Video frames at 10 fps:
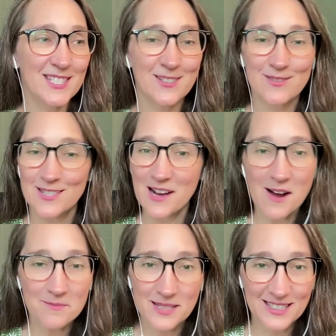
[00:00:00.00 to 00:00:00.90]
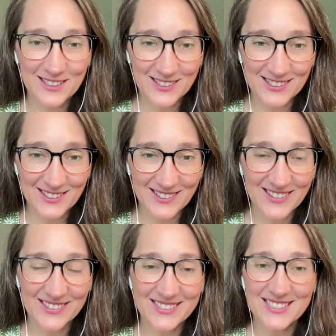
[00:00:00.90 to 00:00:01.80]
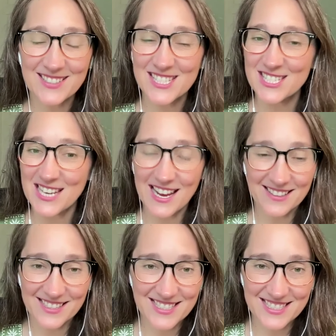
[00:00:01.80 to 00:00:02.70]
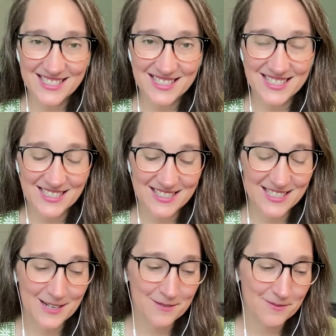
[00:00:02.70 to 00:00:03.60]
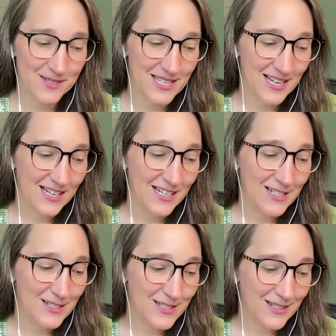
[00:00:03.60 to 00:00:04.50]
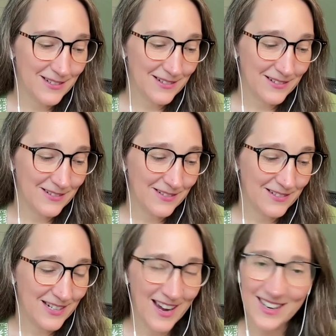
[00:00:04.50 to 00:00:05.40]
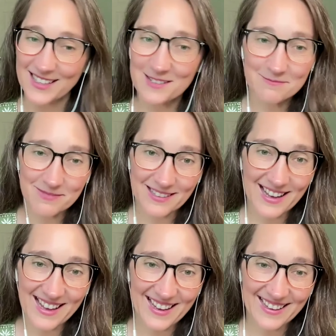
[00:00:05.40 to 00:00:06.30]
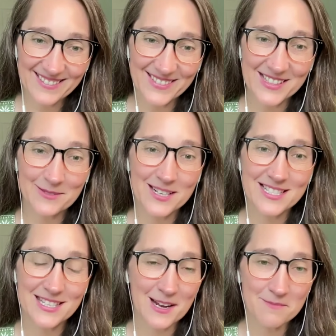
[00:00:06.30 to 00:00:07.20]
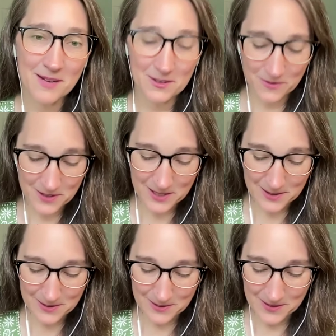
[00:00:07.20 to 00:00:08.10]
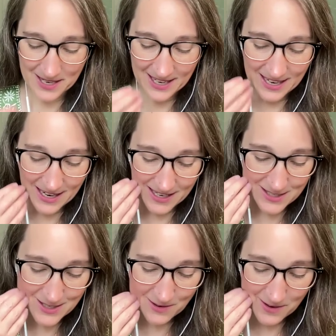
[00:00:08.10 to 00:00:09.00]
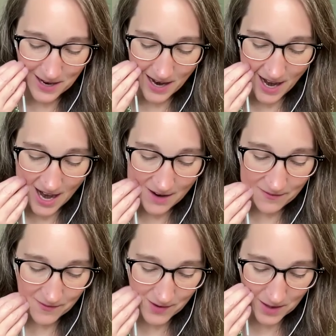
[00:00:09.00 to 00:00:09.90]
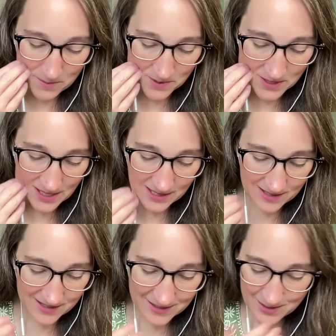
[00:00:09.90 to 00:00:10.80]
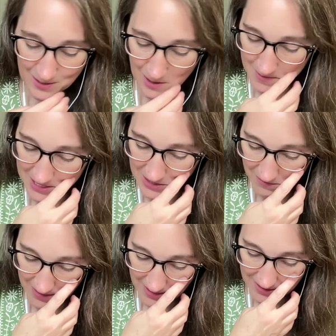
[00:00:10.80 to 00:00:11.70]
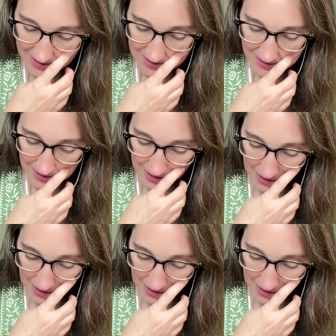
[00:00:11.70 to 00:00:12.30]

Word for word: to not be a good girl, to challenge the systems, to not comply with what is not meant for you. Uh, so I've unburdened so much of this.